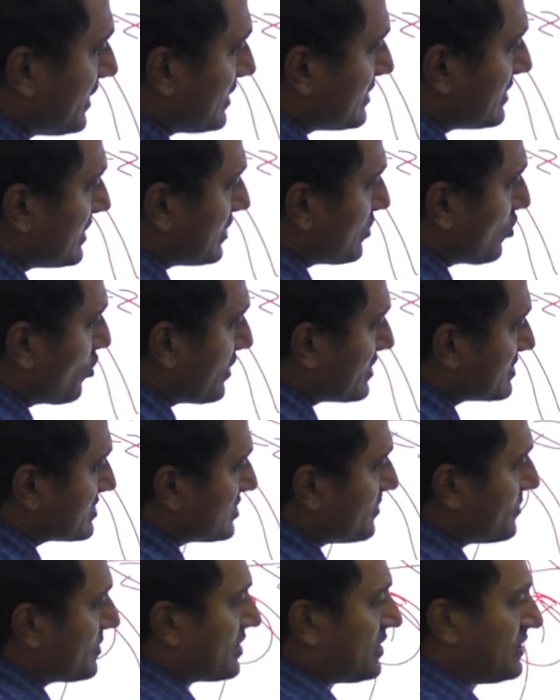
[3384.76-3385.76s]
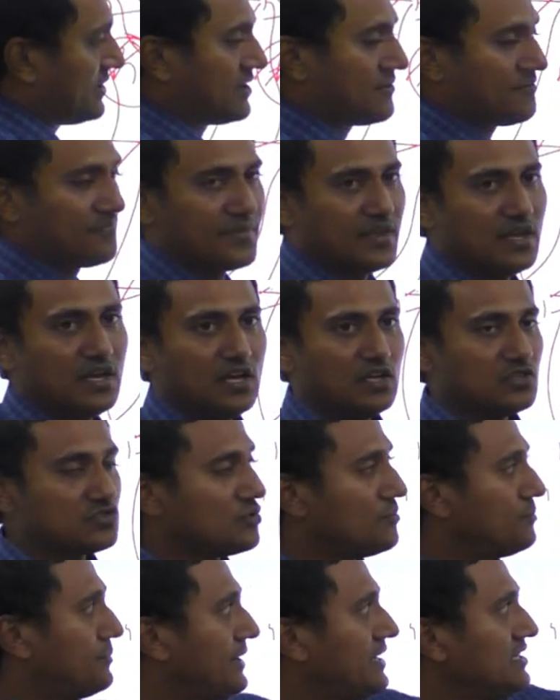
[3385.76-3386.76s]
here, there is a low density material here.
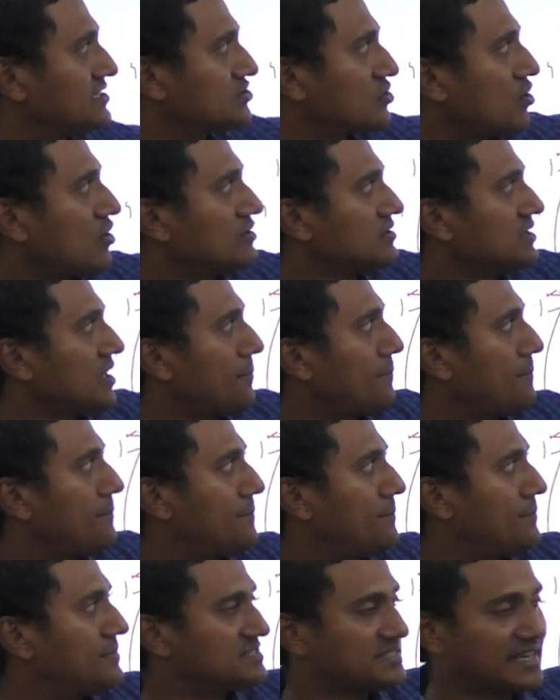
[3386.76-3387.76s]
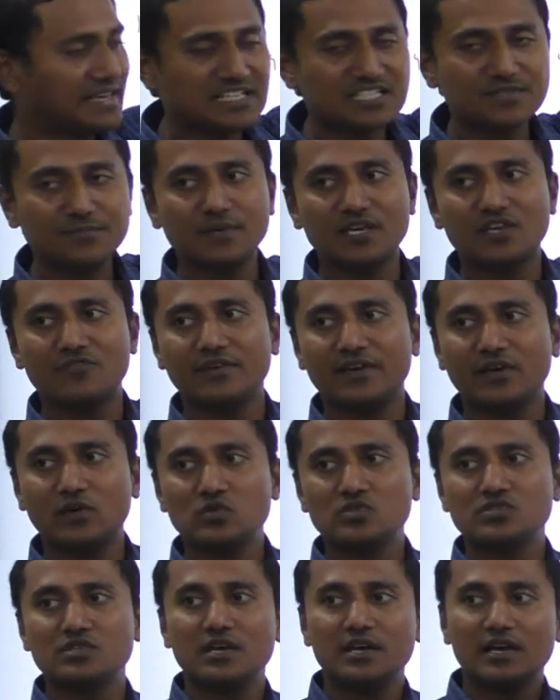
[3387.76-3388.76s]
So based on the seismic
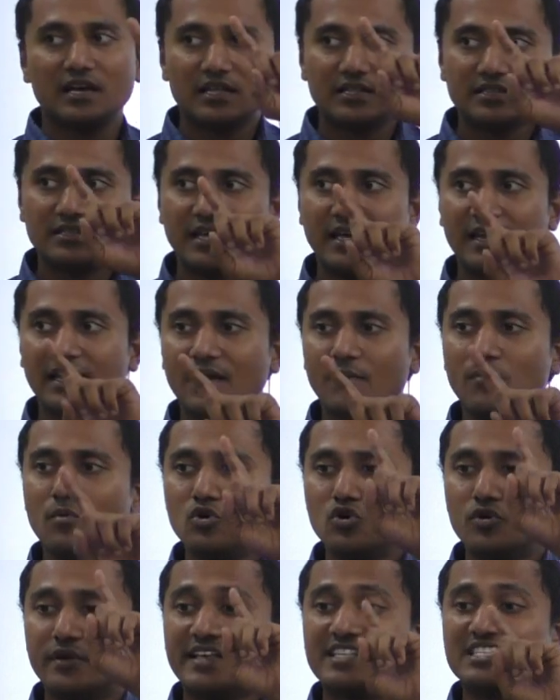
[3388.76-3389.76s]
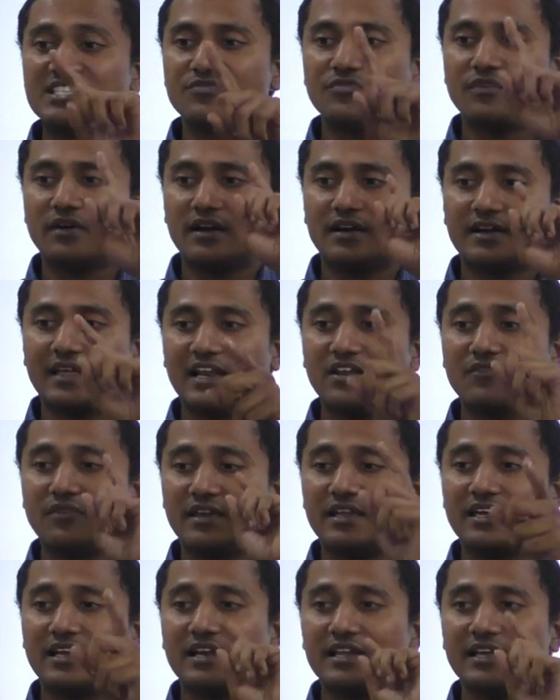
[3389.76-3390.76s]
waves, they are able to decipher, tell
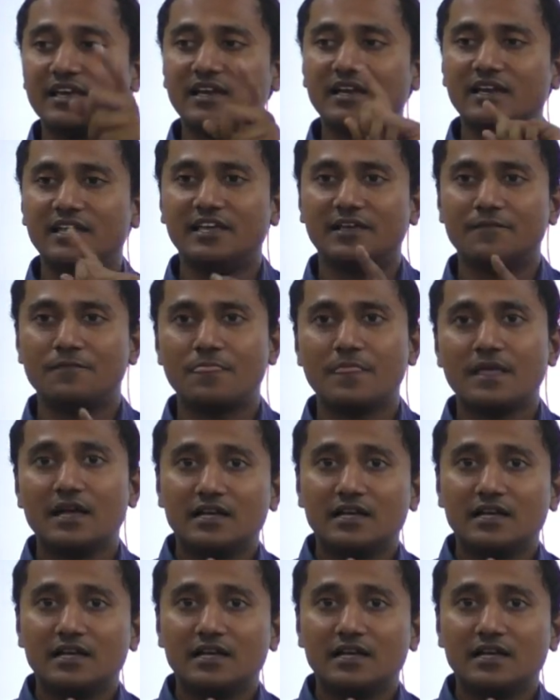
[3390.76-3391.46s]
very clearly.